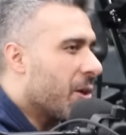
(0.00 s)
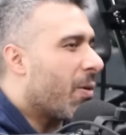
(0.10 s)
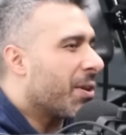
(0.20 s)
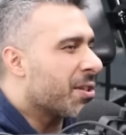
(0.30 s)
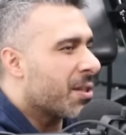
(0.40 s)
know
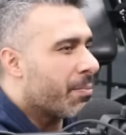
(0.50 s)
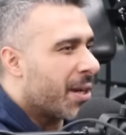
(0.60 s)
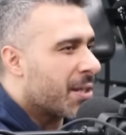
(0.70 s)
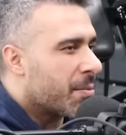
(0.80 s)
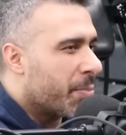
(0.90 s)
what is the
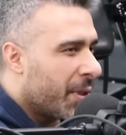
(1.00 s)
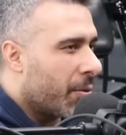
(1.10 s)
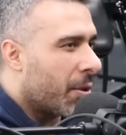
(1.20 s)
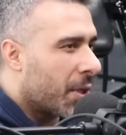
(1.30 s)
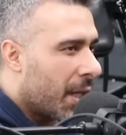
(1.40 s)
best
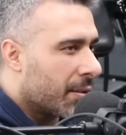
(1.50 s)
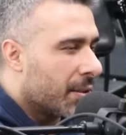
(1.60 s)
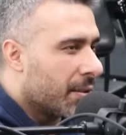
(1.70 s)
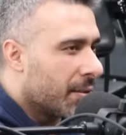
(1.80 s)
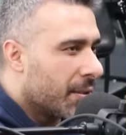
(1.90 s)

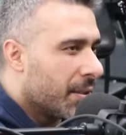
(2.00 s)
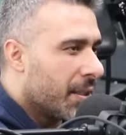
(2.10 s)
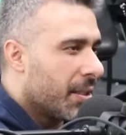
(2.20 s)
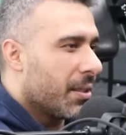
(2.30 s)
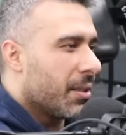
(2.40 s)
pre-workout?
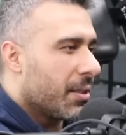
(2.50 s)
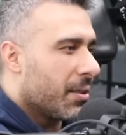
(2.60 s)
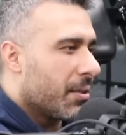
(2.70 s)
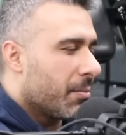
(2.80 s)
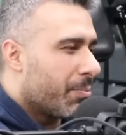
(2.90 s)

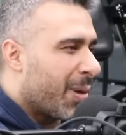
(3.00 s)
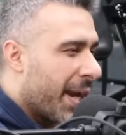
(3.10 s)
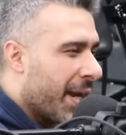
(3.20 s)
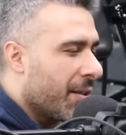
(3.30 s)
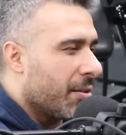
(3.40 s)

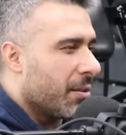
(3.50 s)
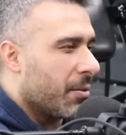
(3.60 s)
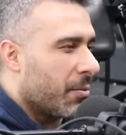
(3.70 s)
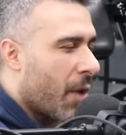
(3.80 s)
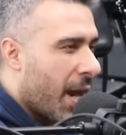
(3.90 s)
Plain
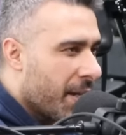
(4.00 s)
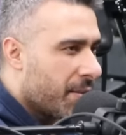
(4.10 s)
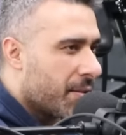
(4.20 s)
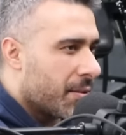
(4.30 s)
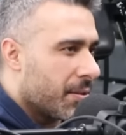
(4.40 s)

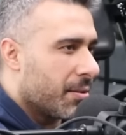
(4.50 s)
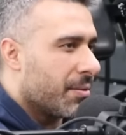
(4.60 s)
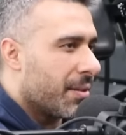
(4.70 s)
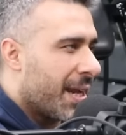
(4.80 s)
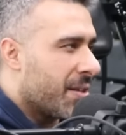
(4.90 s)
rice
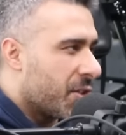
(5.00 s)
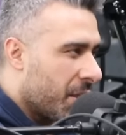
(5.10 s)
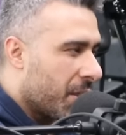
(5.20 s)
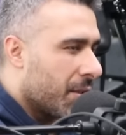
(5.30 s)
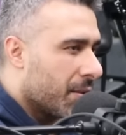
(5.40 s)
and
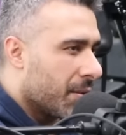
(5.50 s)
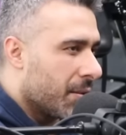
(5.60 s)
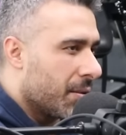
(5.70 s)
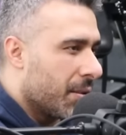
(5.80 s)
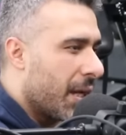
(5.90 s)
chicken
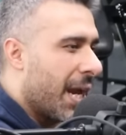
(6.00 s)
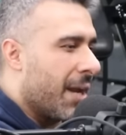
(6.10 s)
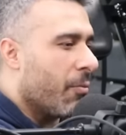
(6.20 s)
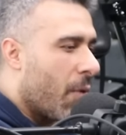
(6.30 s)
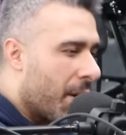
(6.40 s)

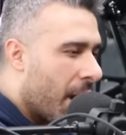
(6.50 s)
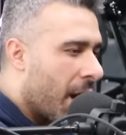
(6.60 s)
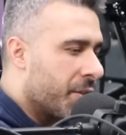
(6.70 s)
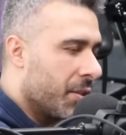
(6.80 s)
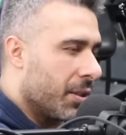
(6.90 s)
and one
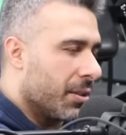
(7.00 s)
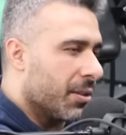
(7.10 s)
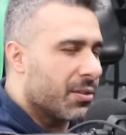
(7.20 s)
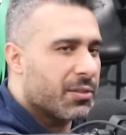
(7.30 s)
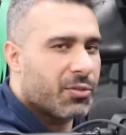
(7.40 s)
arginine.
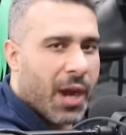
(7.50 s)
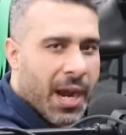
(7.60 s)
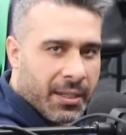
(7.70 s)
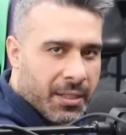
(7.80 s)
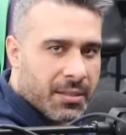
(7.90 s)

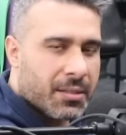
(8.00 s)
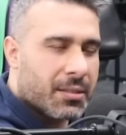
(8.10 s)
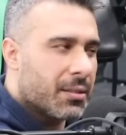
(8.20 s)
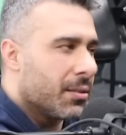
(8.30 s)
Try this.